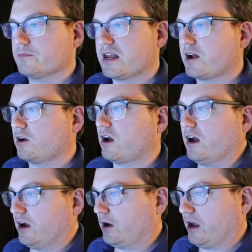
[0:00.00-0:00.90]
And
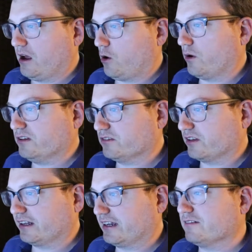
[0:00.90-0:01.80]
I always
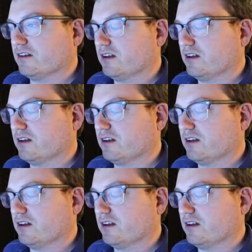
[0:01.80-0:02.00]
like